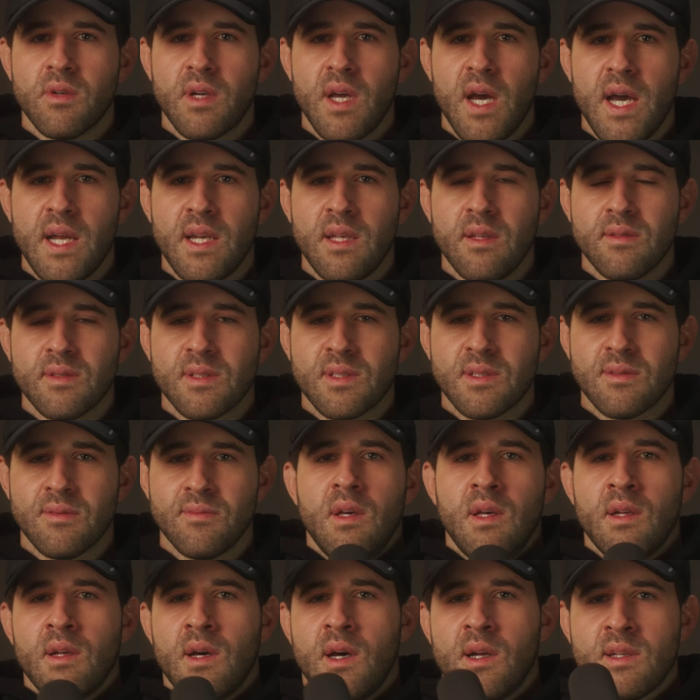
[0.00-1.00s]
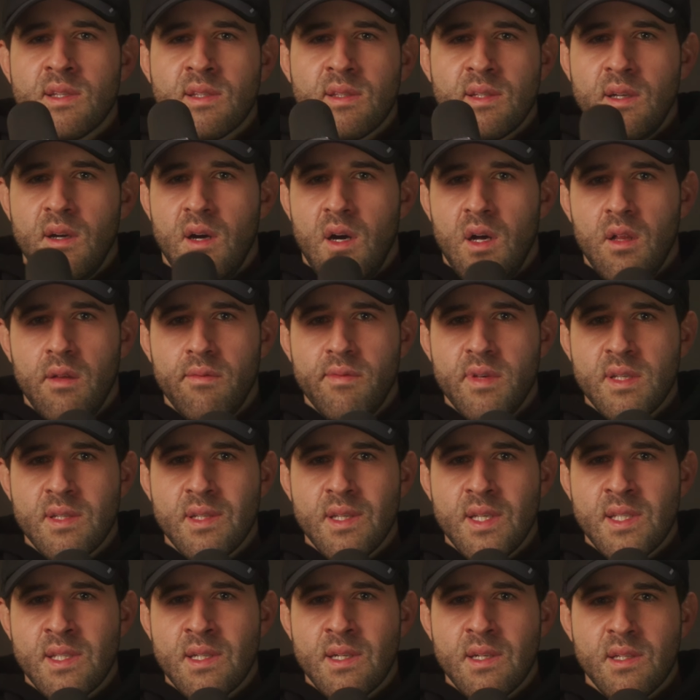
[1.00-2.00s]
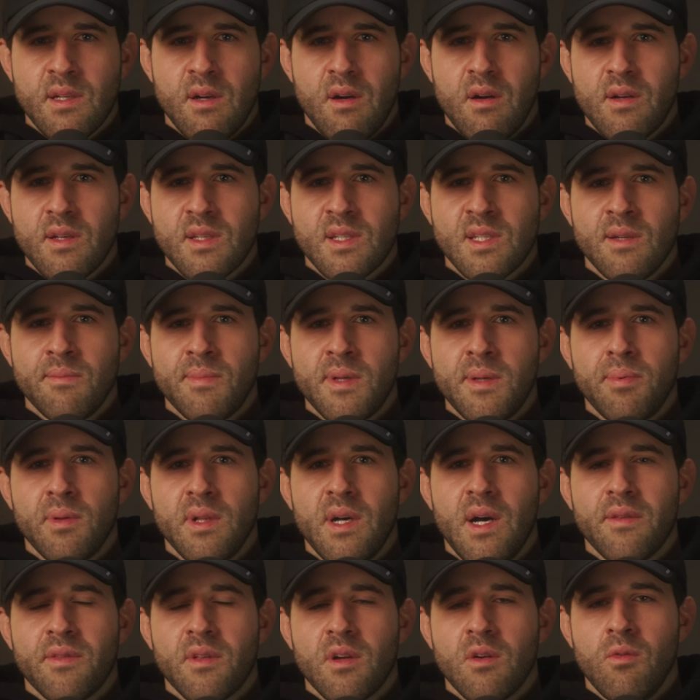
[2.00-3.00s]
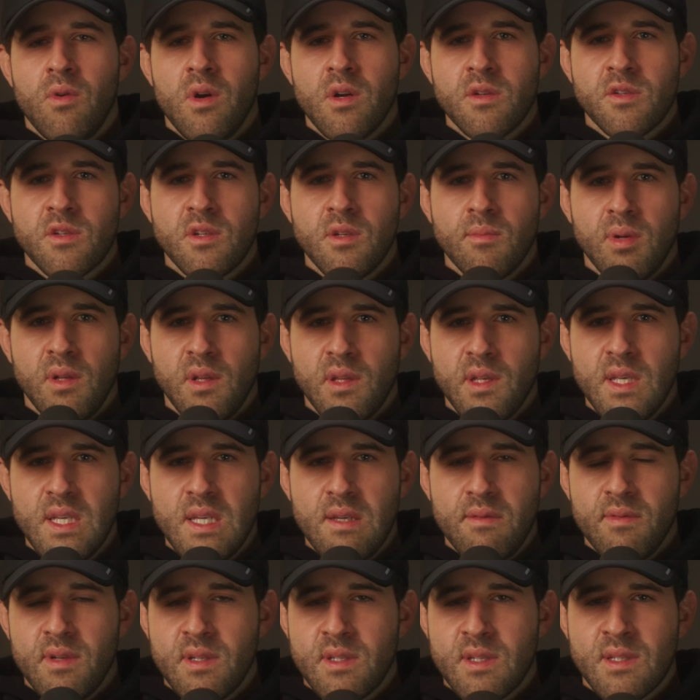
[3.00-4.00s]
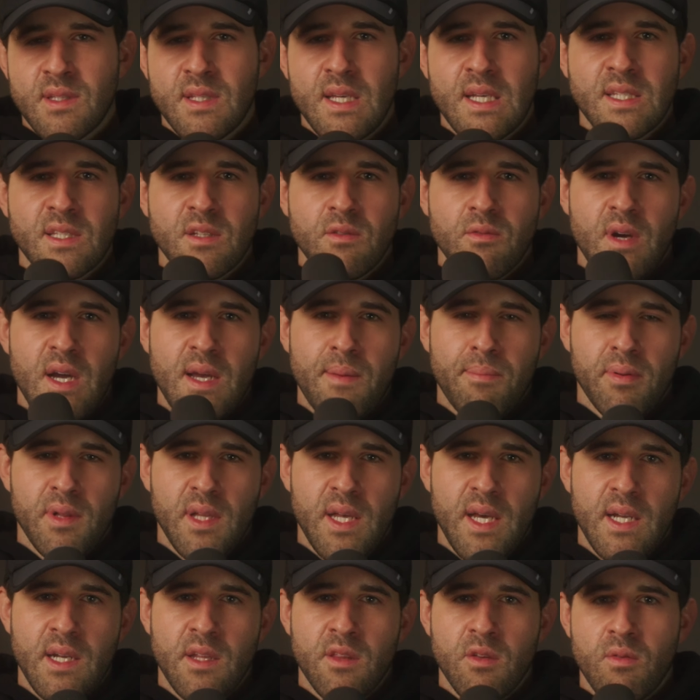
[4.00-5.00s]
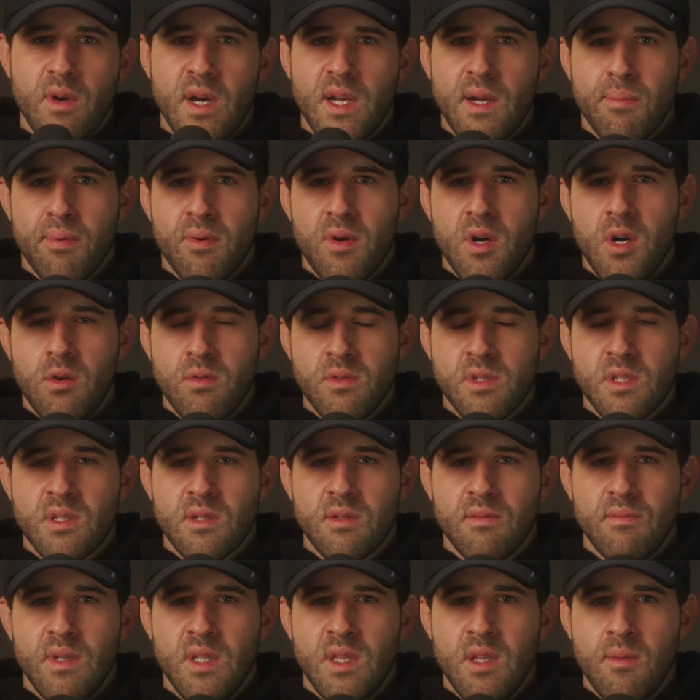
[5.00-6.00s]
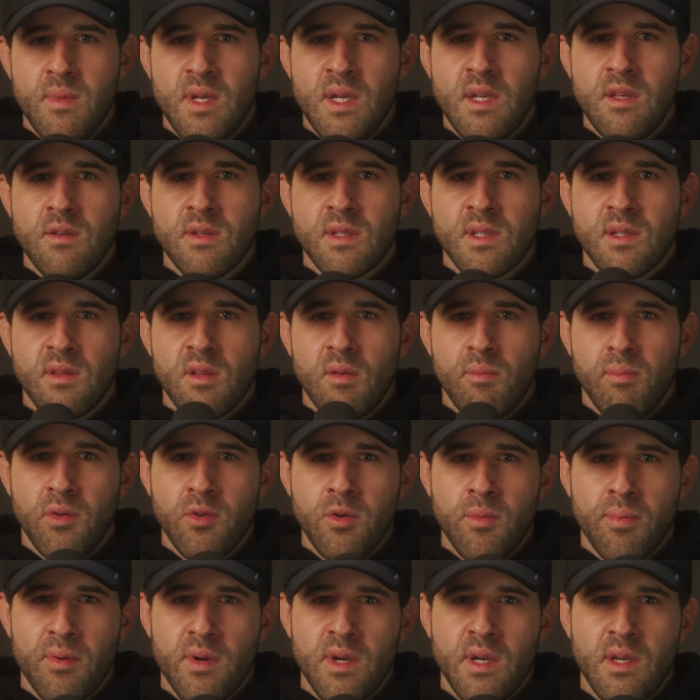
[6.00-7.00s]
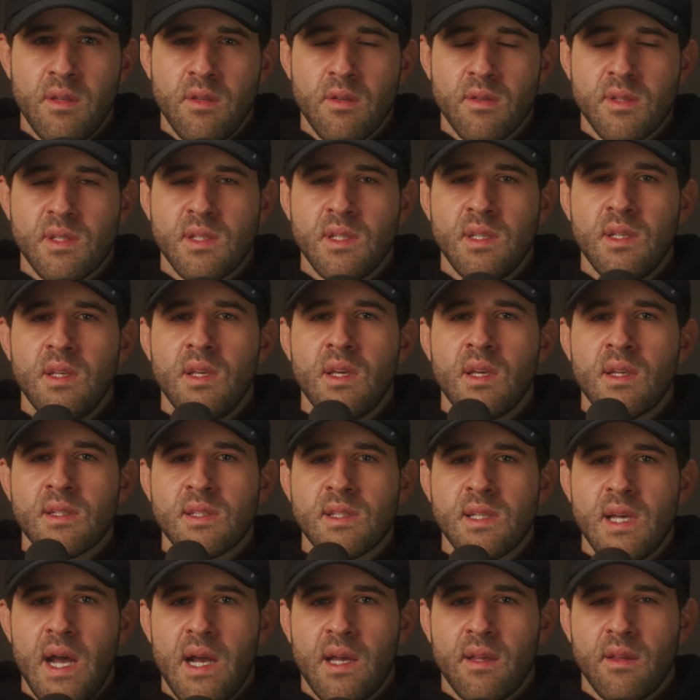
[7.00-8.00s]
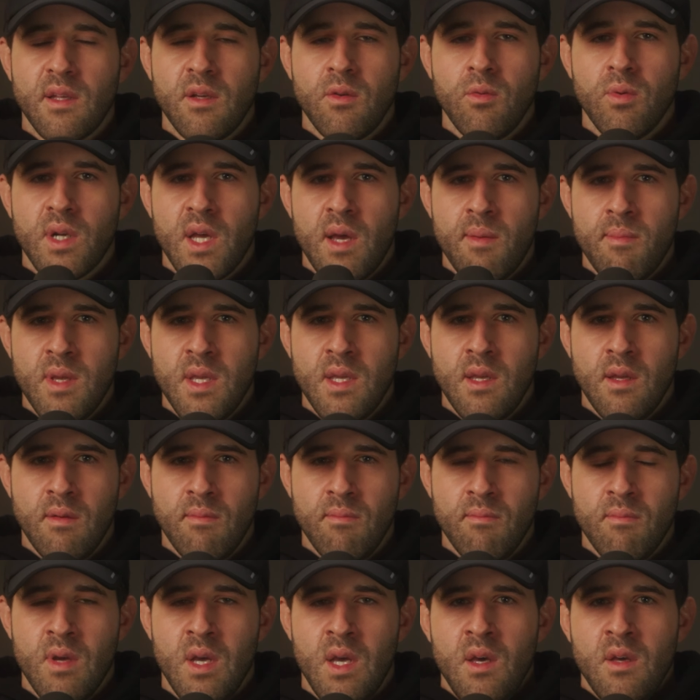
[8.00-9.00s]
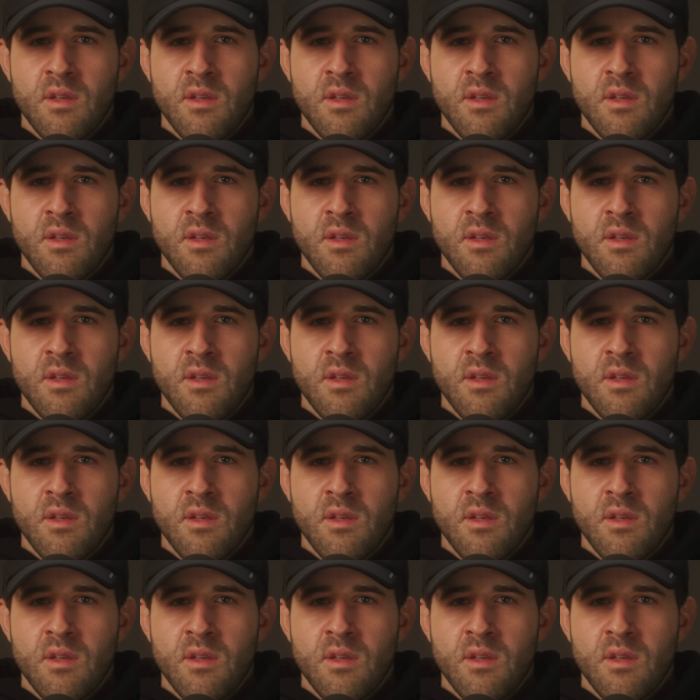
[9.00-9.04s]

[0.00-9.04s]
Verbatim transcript: guidance. And honestly, all of this isn't as hard as some people out there want you to believe. It just takes the right plan and the right approach. And the minute you see the blueprint, you'll see exactly what I mean.